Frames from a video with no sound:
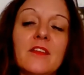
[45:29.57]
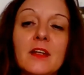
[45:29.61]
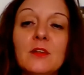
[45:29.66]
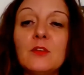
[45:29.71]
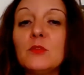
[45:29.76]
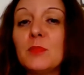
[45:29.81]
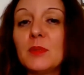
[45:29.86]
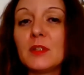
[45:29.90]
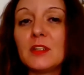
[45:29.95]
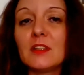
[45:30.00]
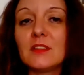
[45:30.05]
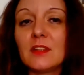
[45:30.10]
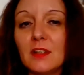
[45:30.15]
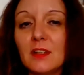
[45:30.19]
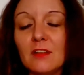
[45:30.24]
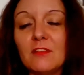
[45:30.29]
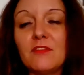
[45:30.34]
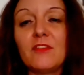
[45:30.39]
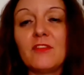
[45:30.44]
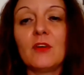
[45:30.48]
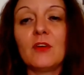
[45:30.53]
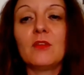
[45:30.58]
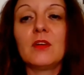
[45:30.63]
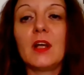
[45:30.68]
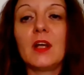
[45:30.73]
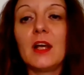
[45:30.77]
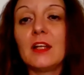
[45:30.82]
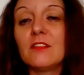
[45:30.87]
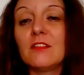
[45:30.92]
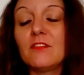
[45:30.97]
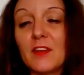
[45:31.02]
then would be the telephone,
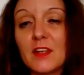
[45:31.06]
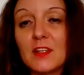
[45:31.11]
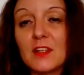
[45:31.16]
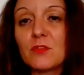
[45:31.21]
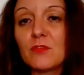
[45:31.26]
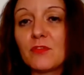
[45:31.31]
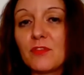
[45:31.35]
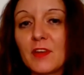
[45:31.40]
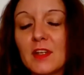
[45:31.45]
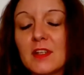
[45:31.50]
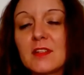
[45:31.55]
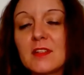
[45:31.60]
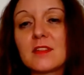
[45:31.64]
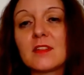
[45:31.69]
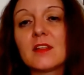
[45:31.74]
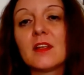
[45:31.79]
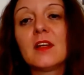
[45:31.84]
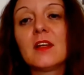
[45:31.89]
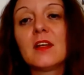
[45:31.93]
and face-to-face